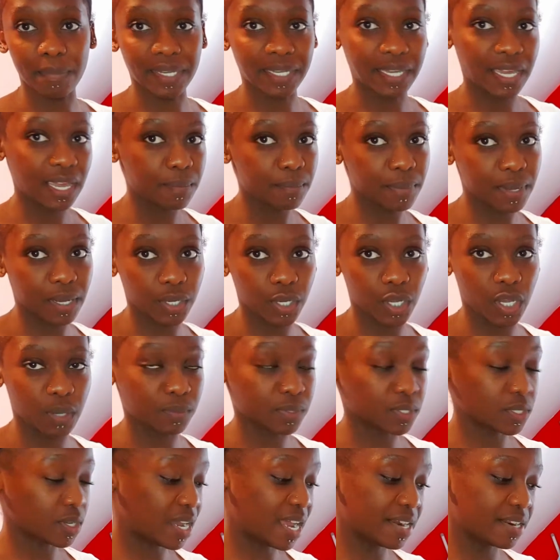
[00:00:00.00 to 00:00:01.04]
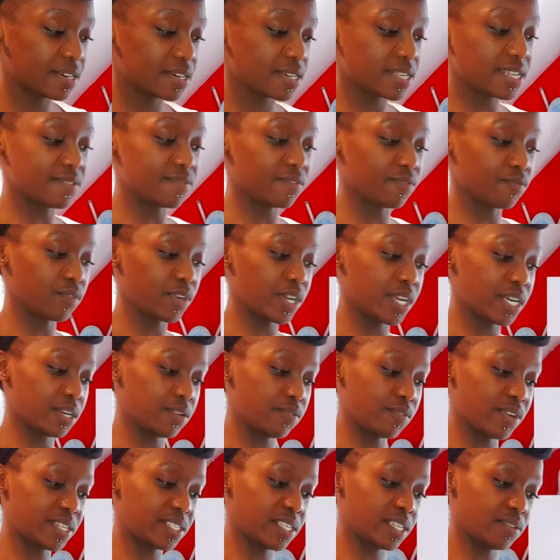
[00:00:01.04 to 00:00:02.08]
I came back home, so I hadn't even written a
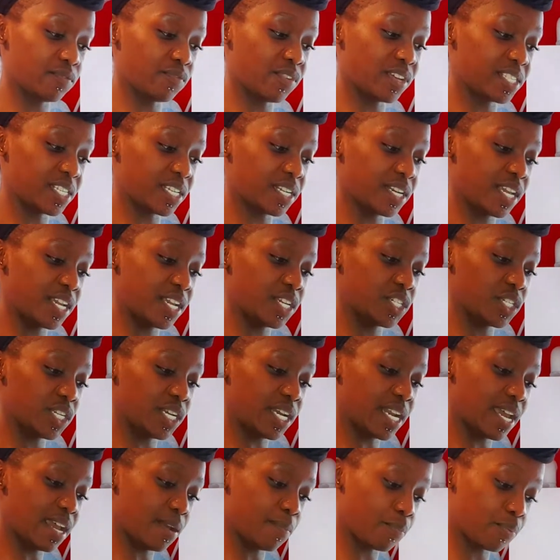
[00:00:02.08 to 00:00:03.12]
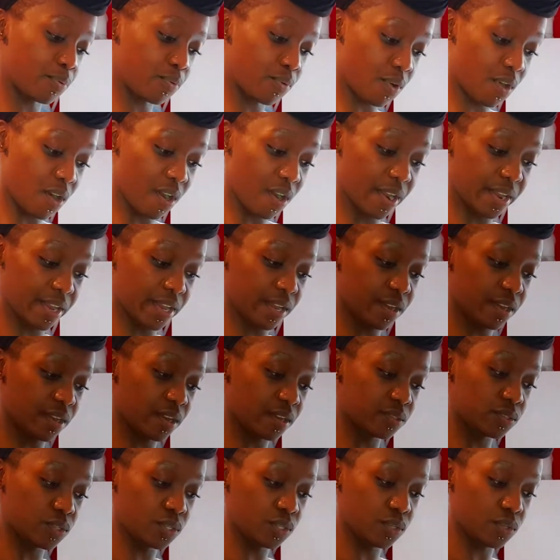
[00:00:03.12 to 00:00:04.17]
resignation letter prior
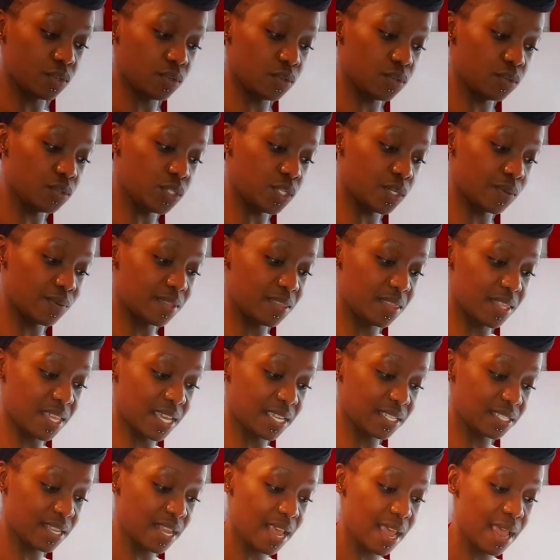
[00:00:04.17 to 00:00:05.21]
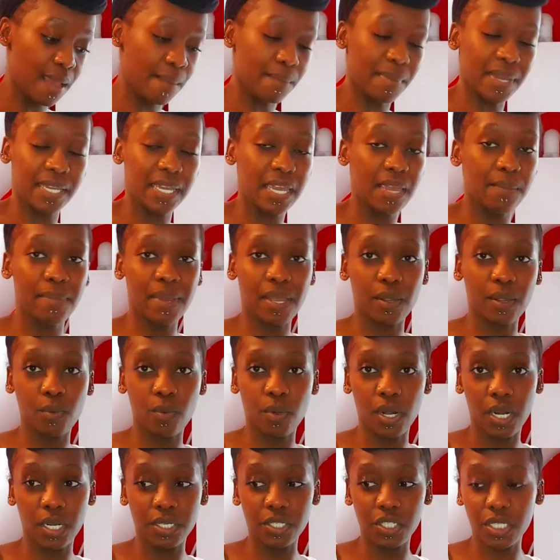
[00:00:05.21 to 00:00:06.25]
to doing this, but I came back
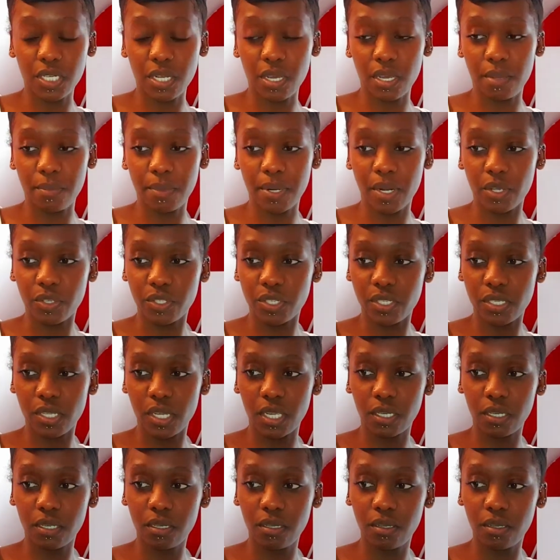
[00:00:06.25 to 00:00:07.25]
one lunchtime and I was just like,